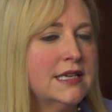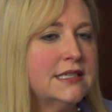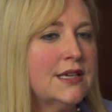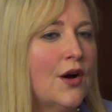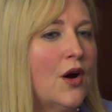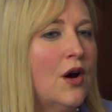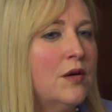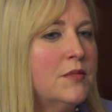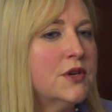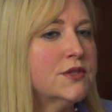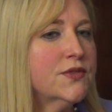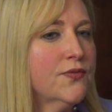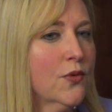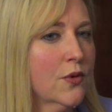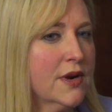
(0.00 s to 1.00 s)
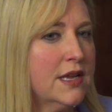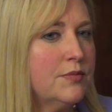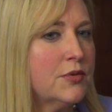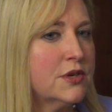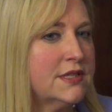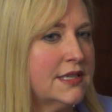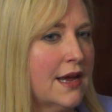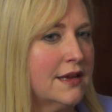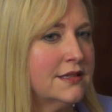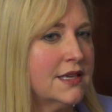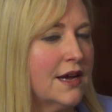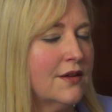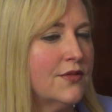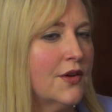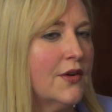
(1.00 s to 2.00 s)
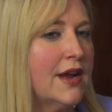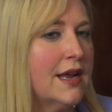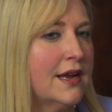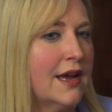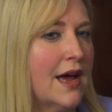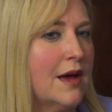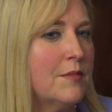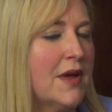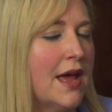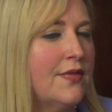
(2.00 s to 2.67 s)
to almost 40% of their income,